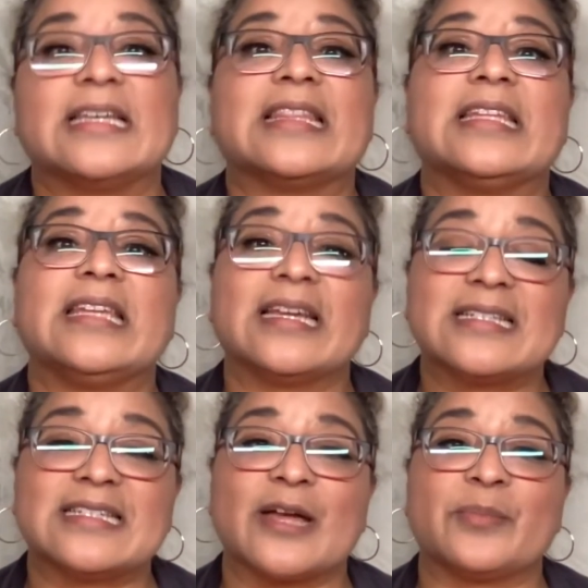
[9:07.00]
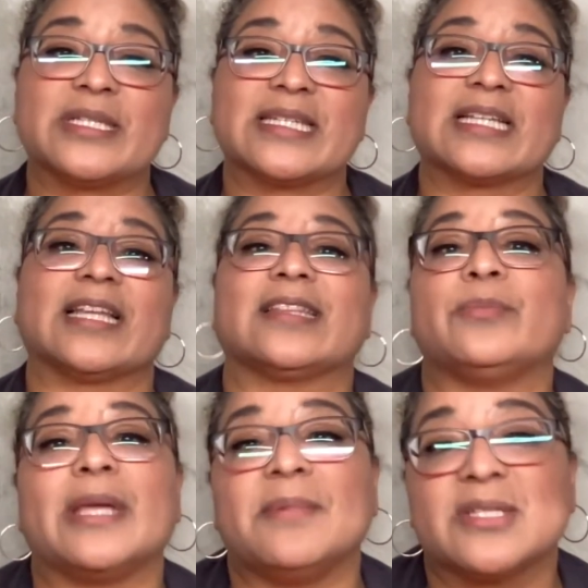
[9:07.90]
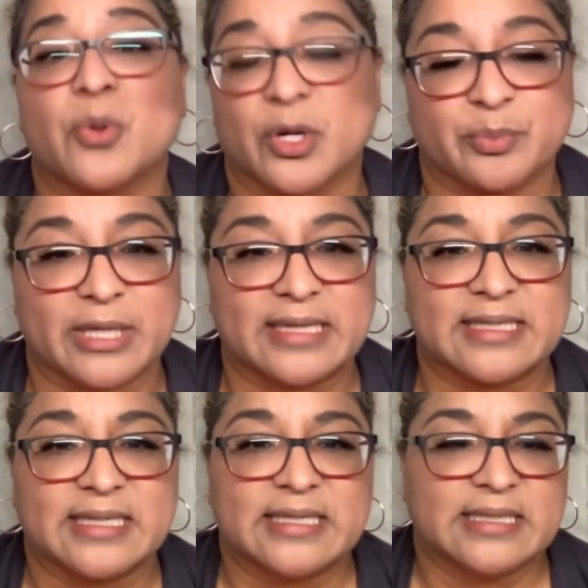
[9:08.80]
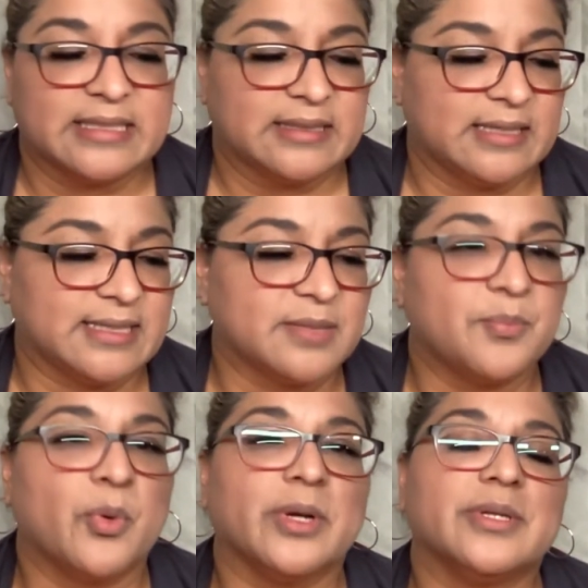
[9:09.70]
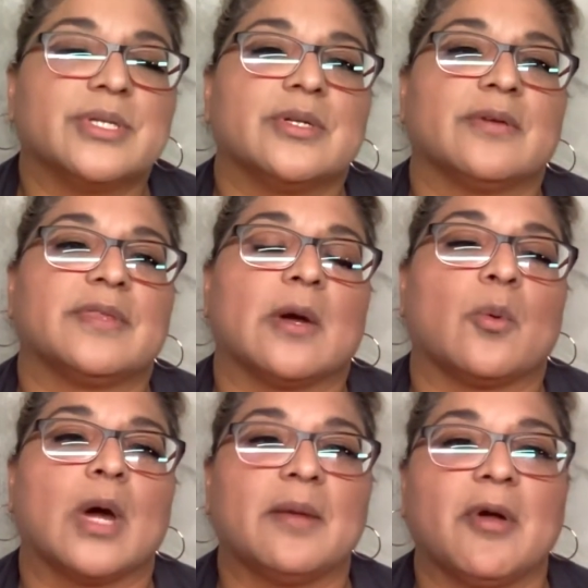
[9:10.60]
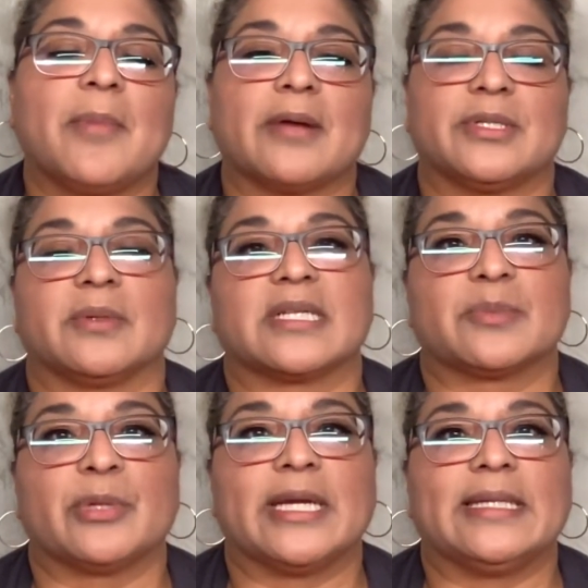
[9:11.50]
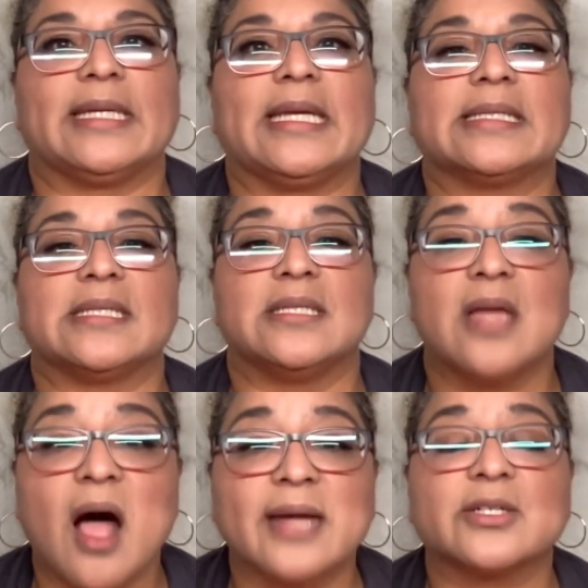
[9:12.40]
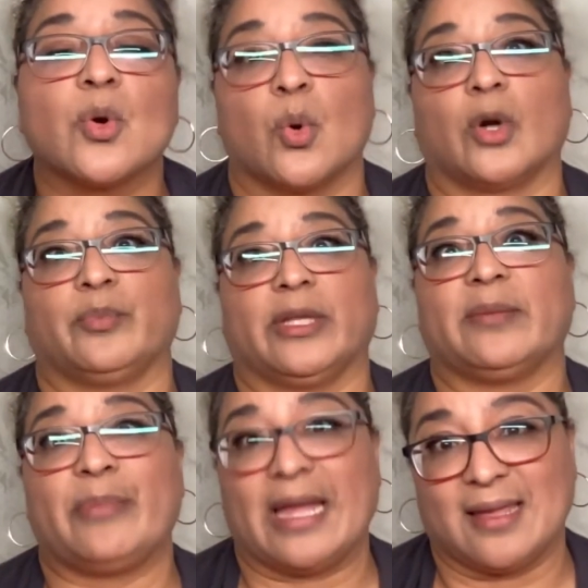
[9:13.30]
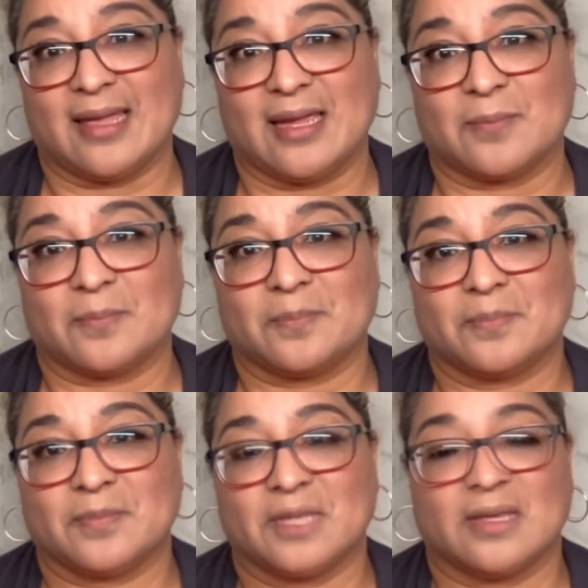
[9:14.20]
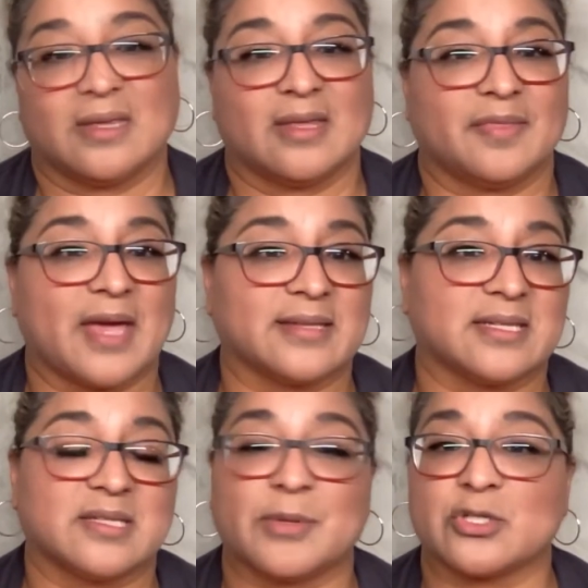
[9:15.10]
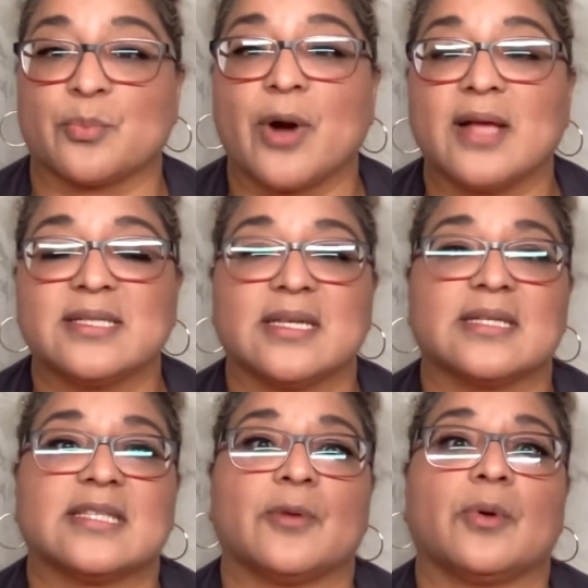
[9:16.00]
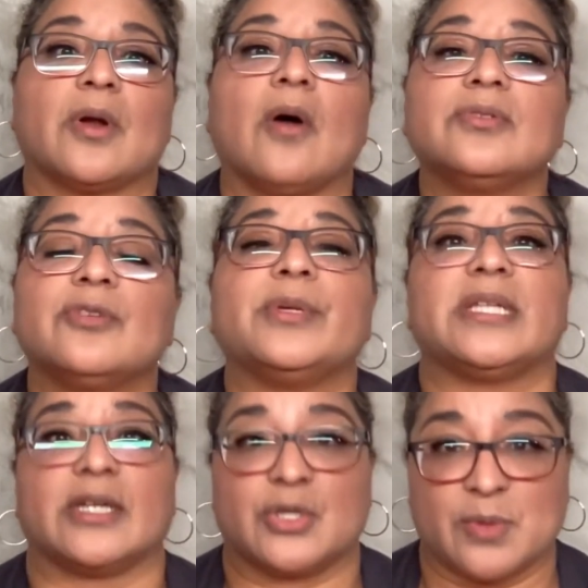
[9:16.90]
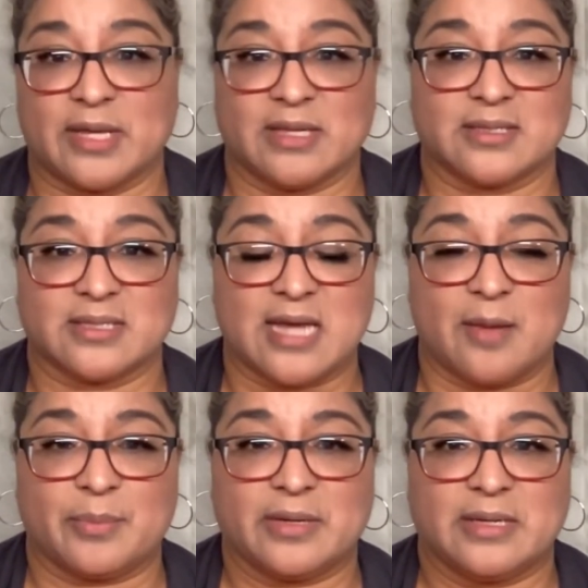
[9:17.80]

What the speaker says: The next step is to collect the baby's cord blood. It's important to note that what I'm about to explain is not cord blood banking. That's a special process that would also be done during this step,